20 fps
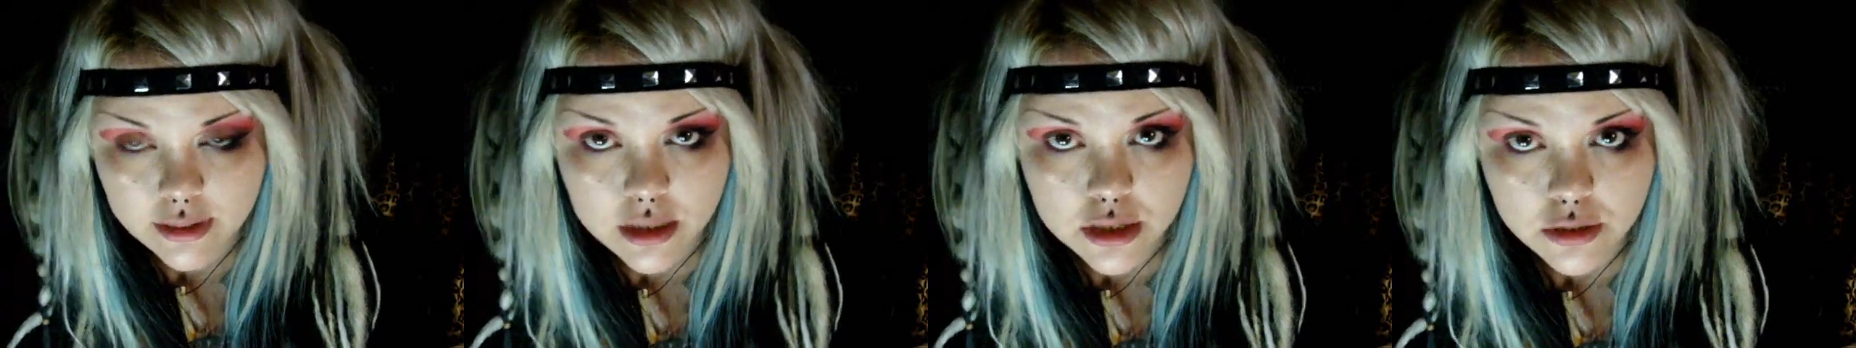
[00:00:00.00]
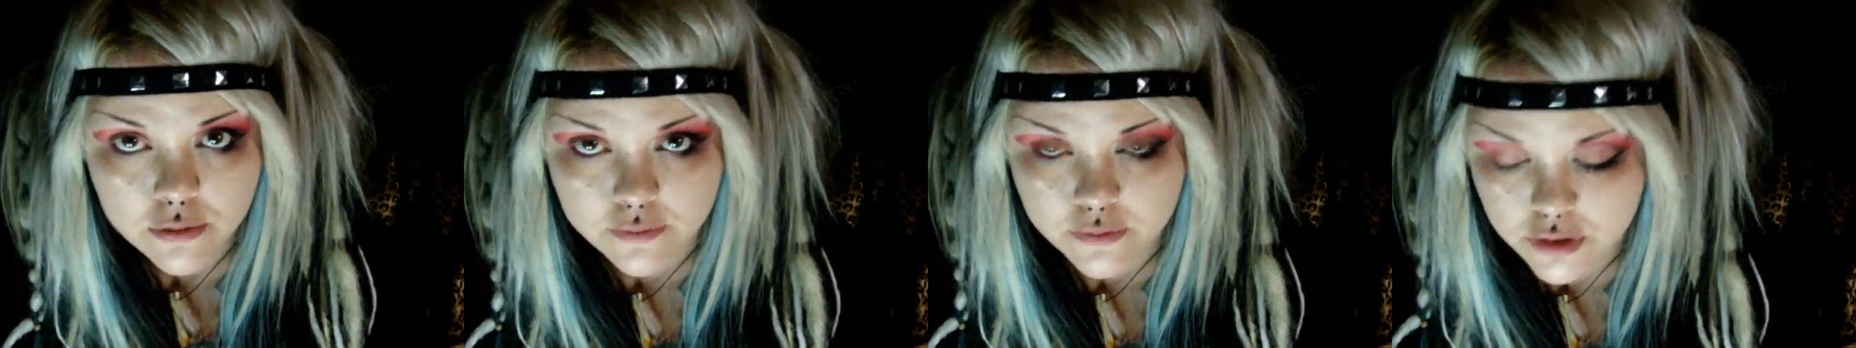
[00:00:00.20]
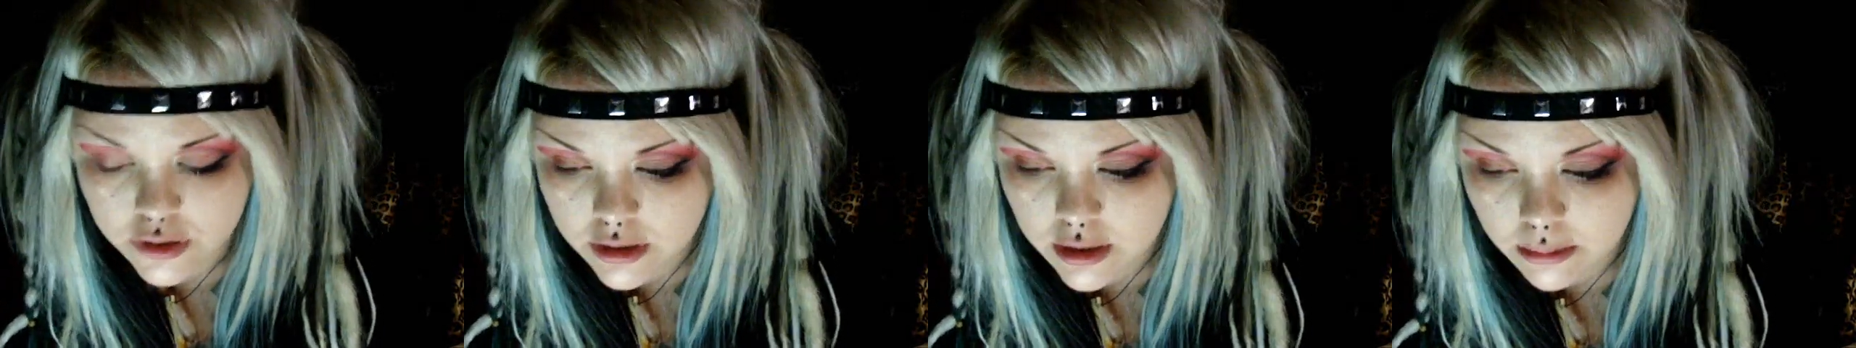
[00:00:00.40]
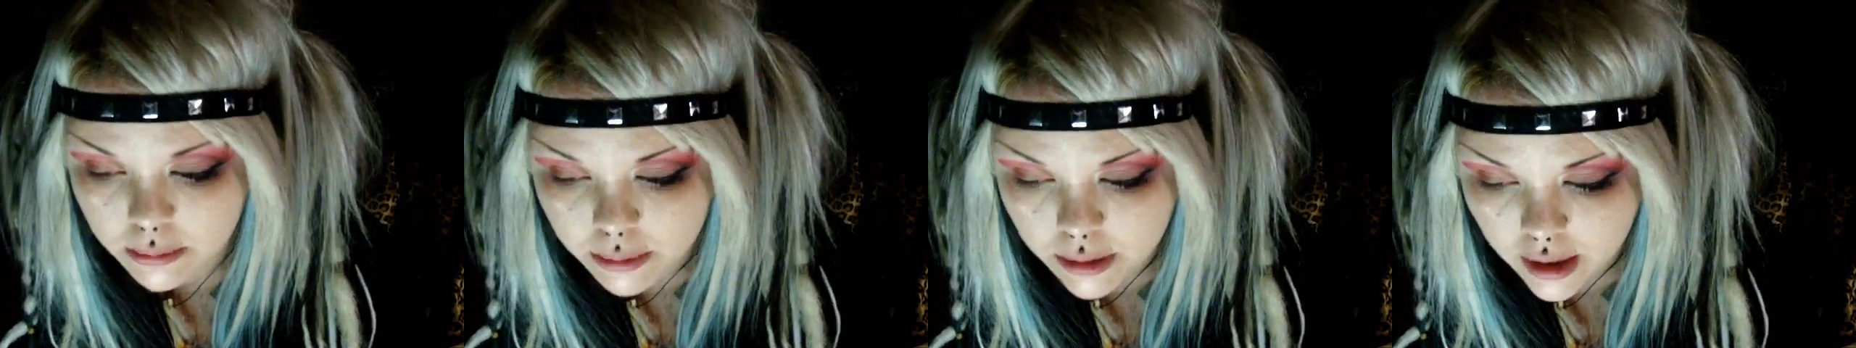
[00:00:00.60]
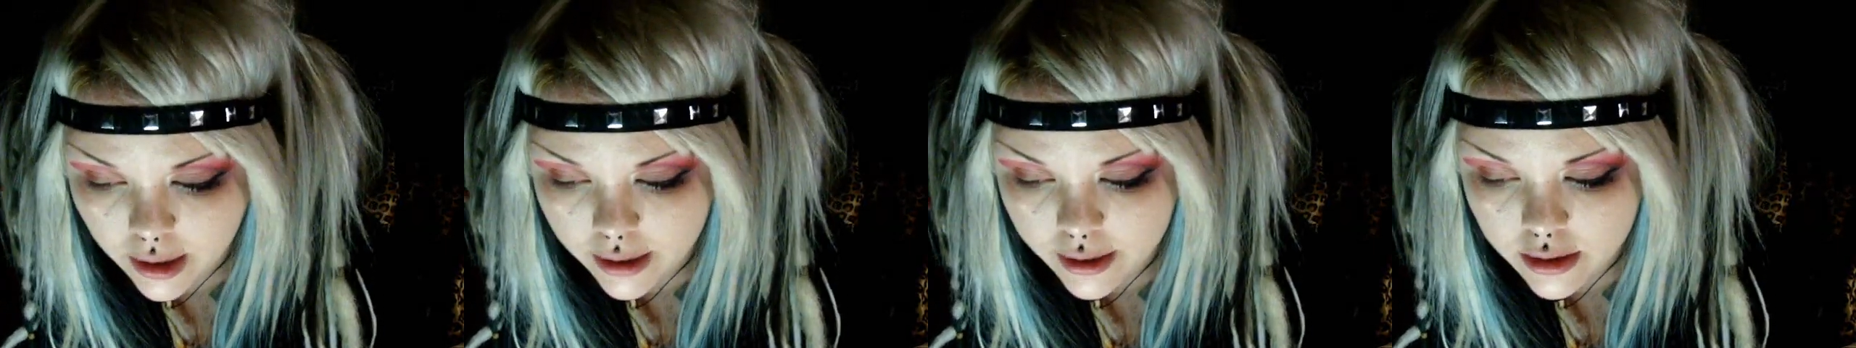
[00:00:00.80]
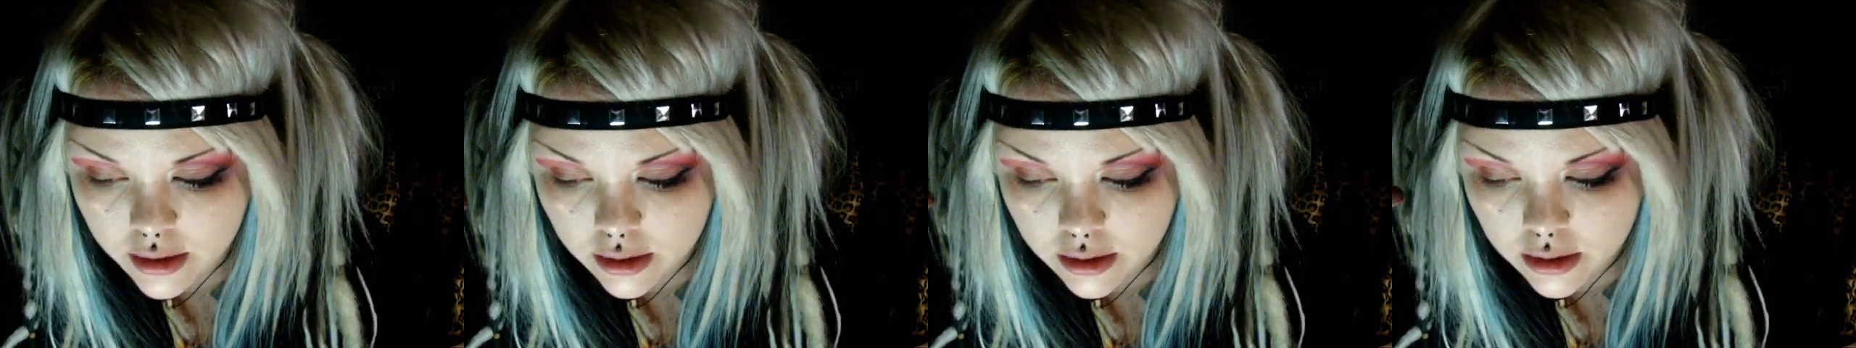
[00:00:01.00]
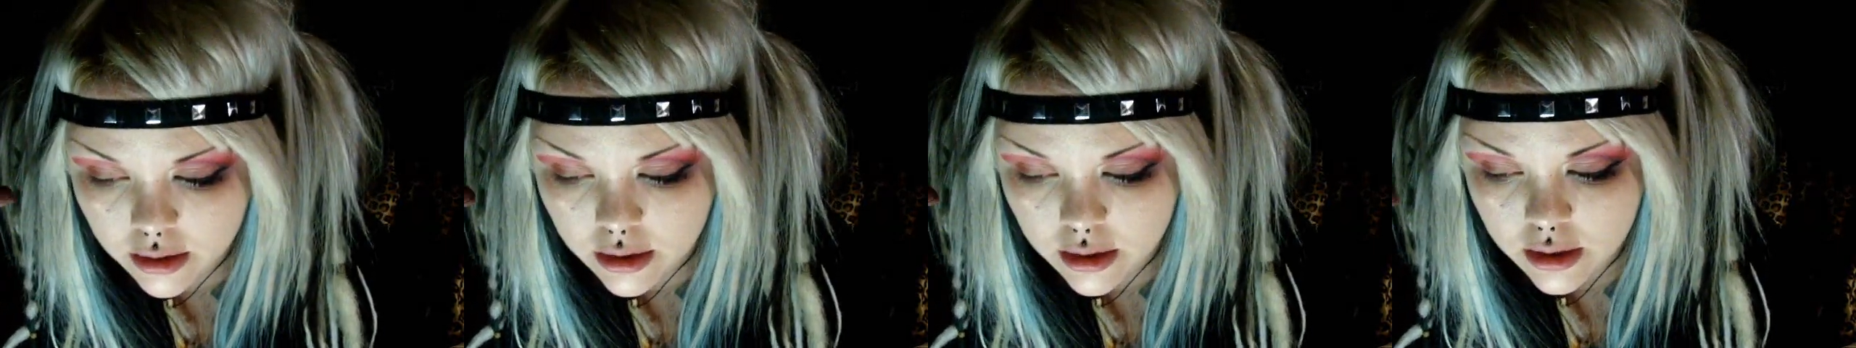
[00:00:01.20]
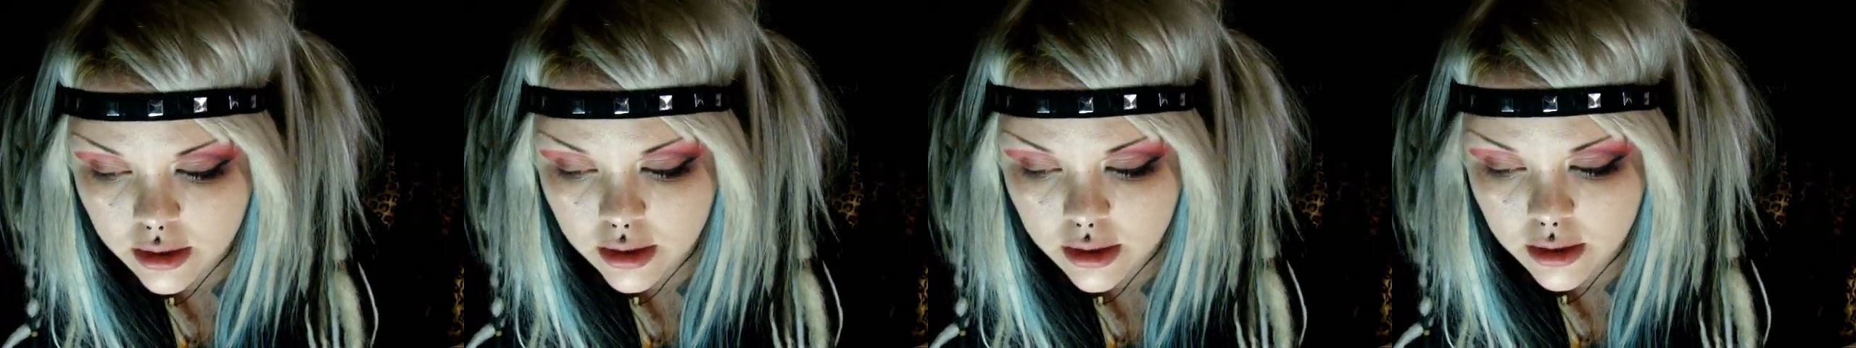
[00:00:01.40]
that you've just applied,
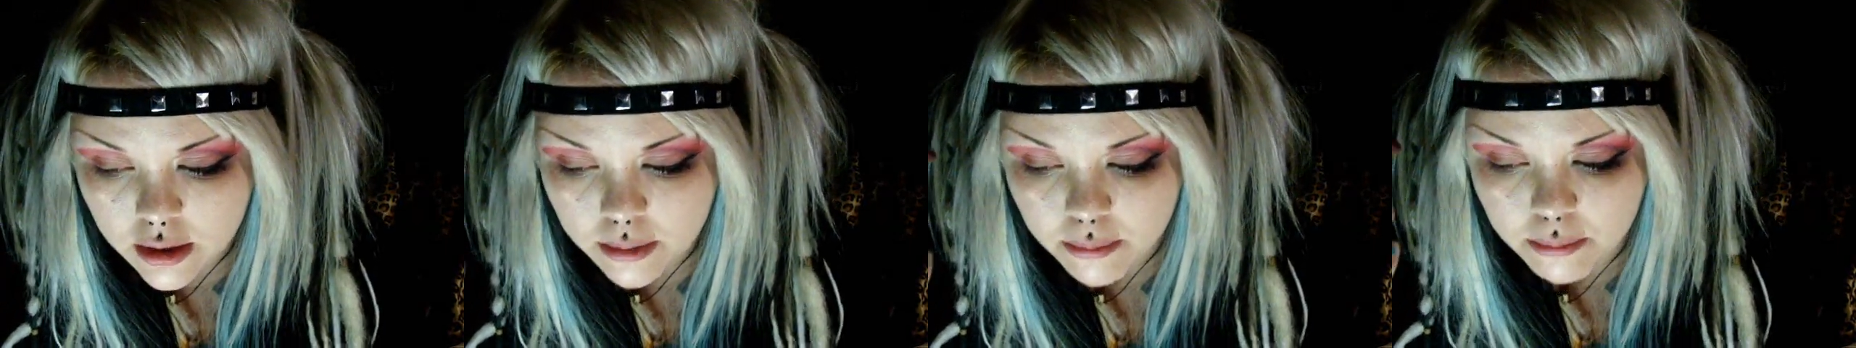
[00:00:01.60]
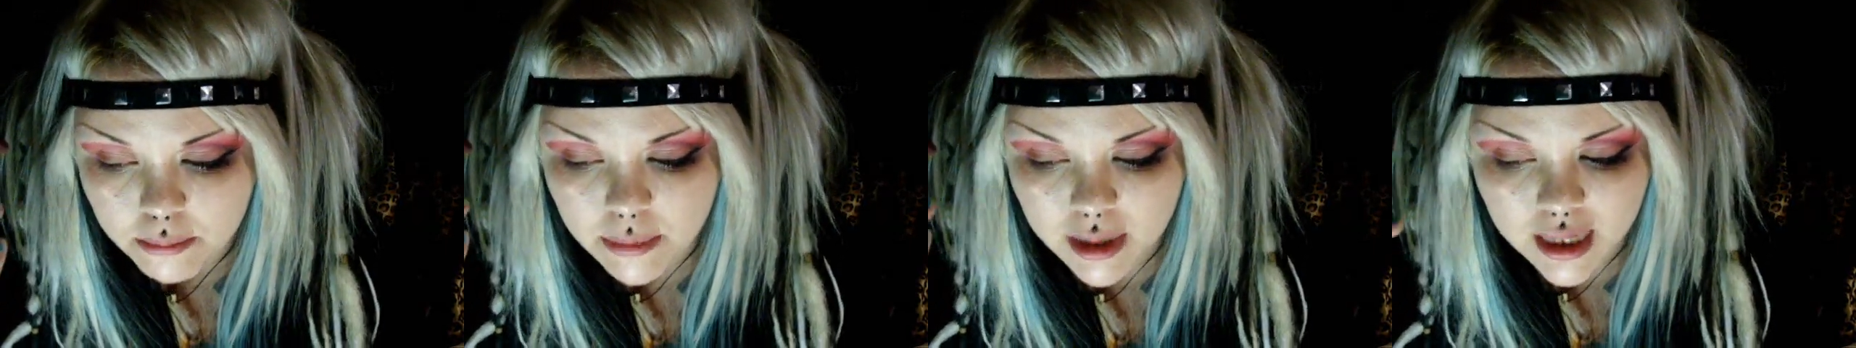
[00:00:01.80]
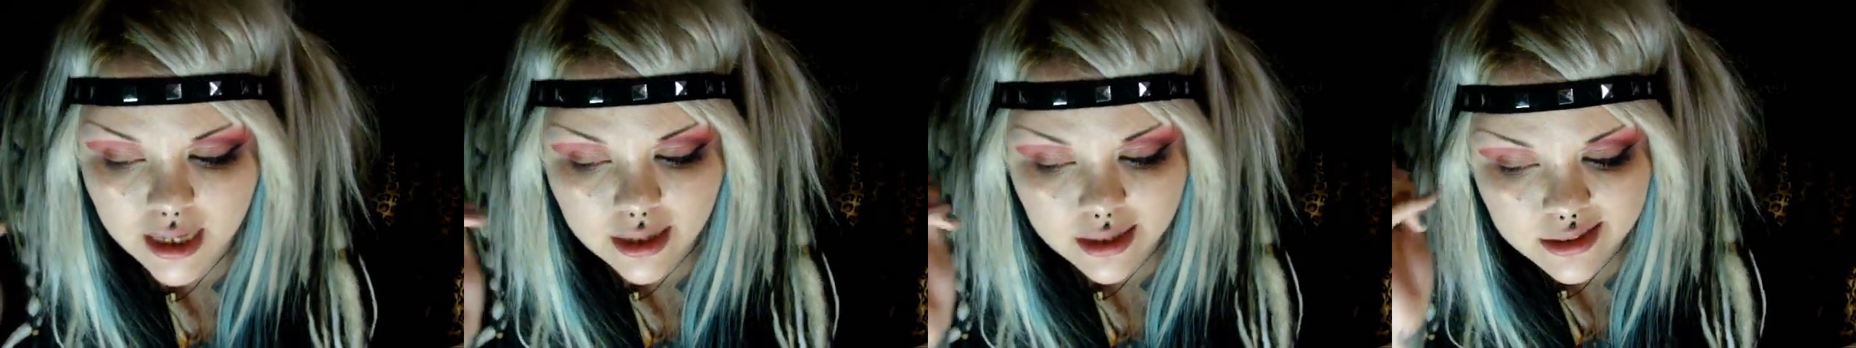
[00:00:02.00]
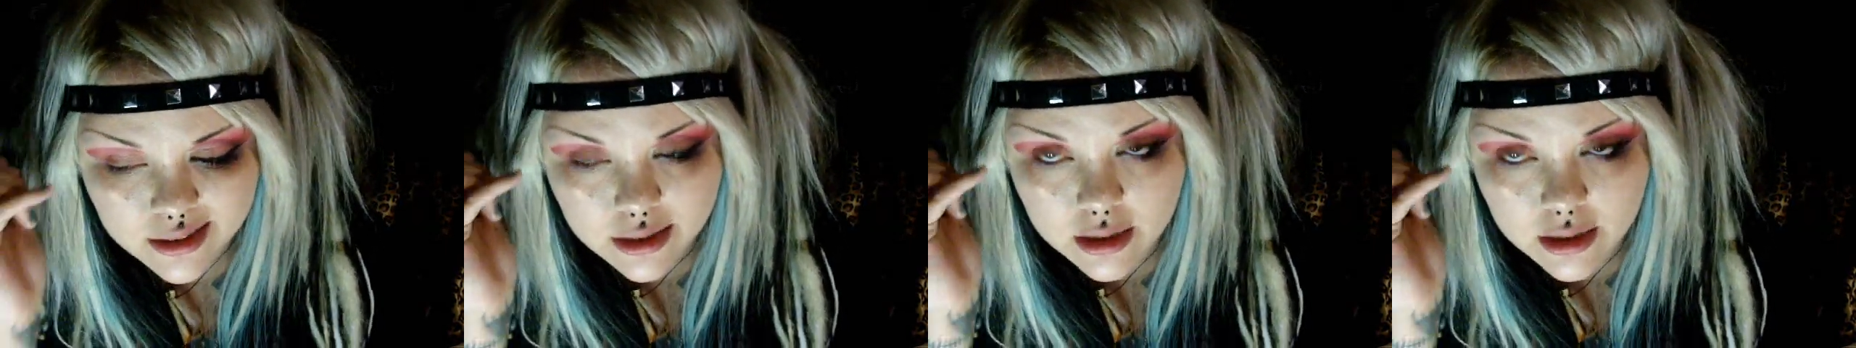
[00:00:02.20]
making